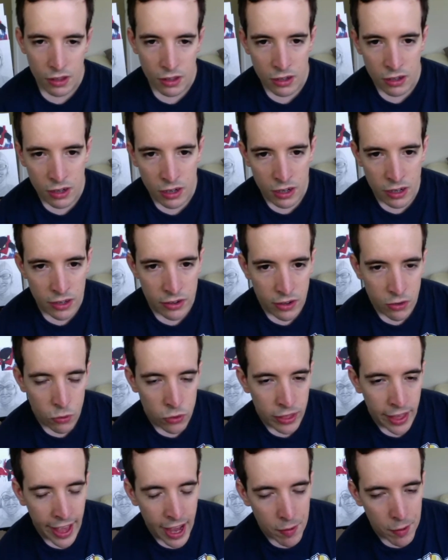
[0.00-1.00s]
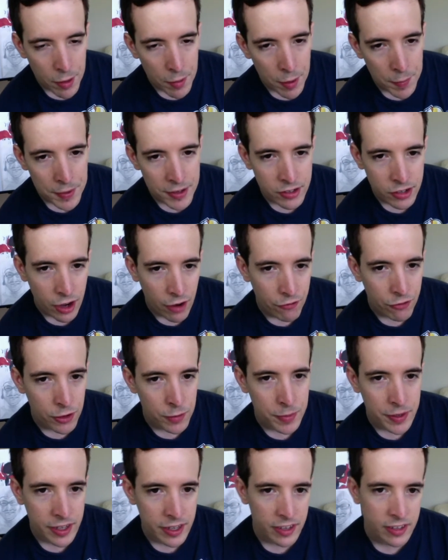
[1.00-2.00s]
With anime, it might be tougher
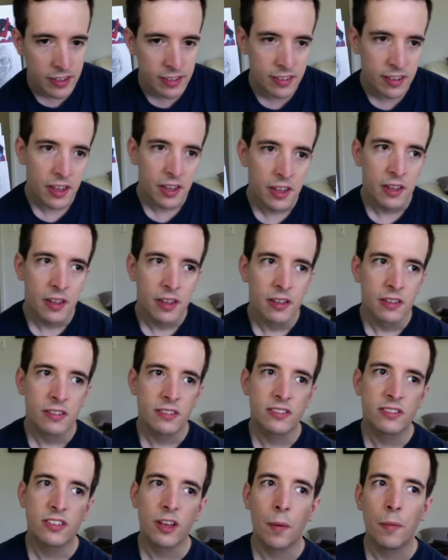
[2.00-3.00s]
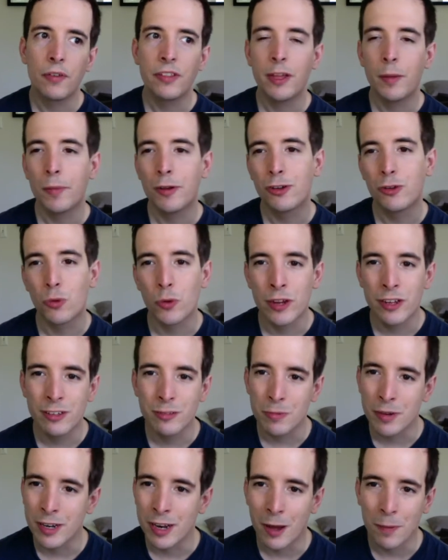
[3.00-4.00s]
because some of the in betweens
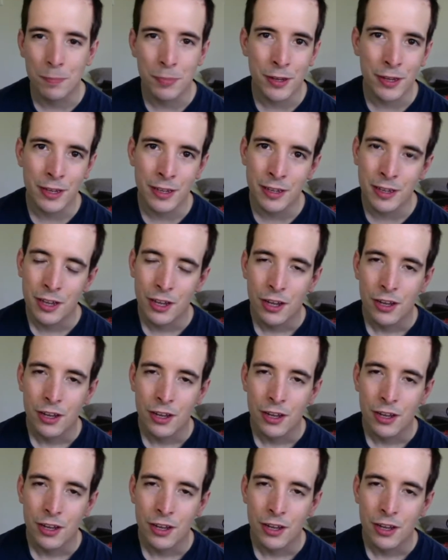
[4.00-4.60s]
might not be